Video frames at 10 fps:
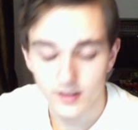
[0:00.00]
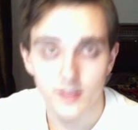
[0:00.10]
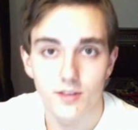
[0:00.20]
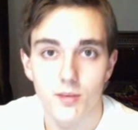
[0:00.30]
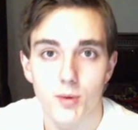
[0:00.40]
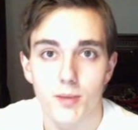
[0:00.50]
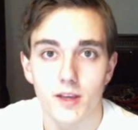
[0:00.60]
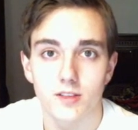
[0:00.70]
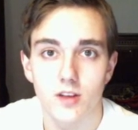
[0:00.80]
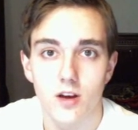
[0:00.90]
6 of them are
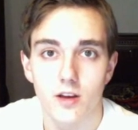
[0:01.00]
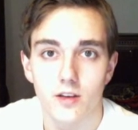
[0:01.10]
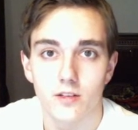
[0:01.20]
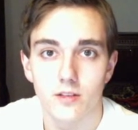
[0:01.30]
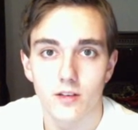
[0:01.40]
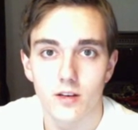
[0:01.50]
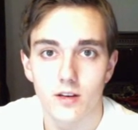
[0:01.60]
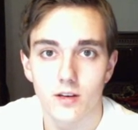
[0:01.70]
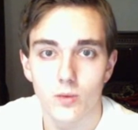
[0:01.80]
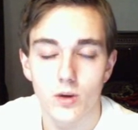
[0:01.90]
based on
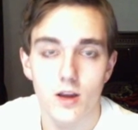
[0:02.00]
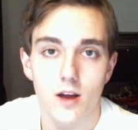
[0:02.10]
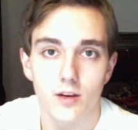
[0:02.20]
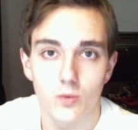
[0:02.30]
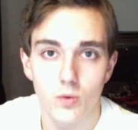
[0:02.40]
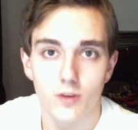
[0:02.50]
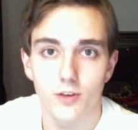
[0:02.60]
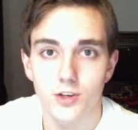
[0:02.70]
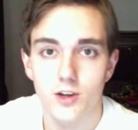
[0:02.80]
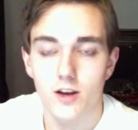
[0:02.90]
what continent, 1
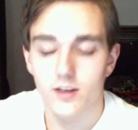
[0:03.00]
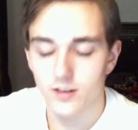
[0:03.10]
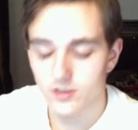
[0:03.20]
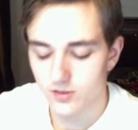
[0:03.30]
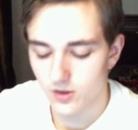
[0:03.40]
for each continent.